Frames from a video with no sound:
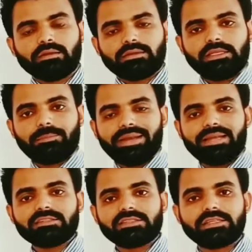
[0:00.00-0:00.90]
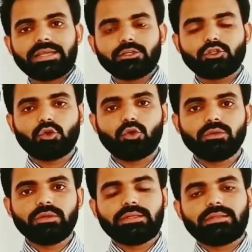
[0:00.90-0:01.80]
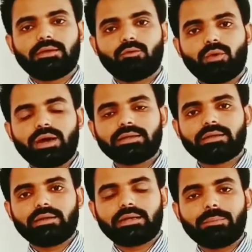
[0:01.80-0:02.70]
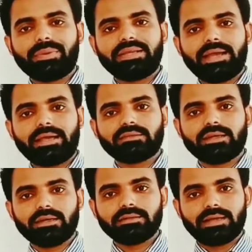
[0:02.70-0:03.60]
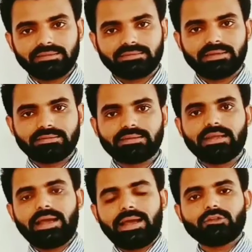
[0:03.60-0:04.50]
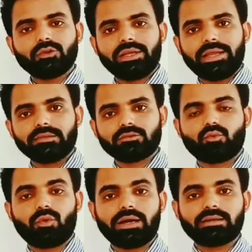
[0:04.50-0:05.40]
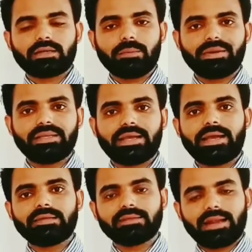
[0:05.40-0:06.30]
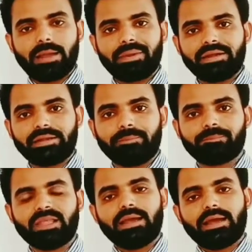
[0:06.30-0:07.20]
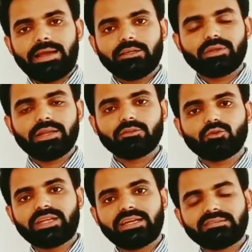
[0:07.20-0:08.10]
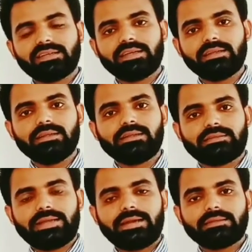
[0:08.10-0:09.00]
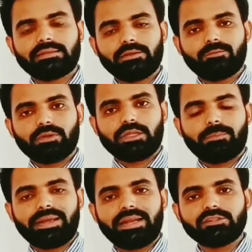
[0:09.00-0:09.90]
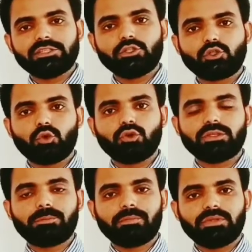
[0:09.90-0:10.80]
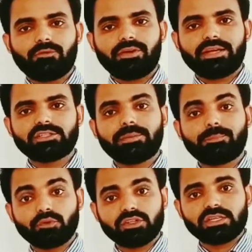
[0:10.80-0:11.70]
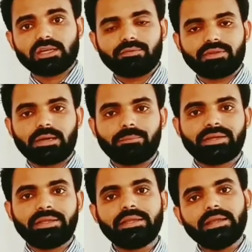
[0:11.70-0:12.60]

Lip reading: The balance sheet can show the what company has earned the assets as well as what company has a liability, as well as we can say that the balance sheet shows the financial position of the company